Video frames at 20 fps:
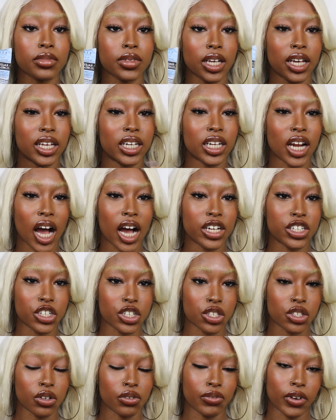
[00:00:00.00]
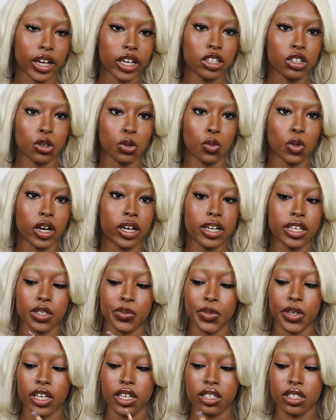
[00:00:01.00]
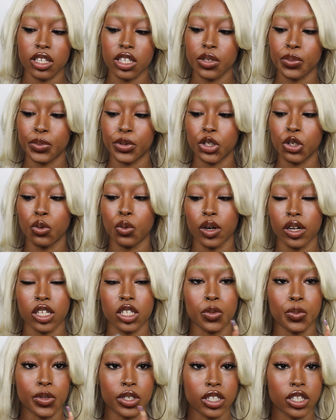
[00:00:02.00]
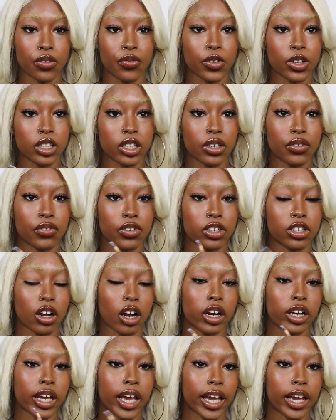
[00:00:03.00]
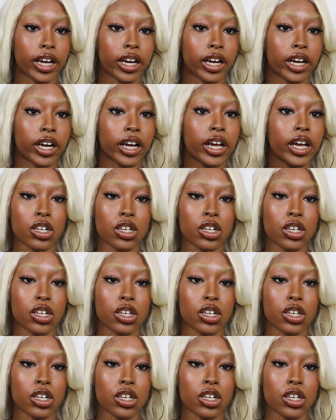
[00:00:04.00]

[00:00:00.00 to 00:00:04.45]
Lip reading: and not just the regular one is because this blue one is specifically for dark hair.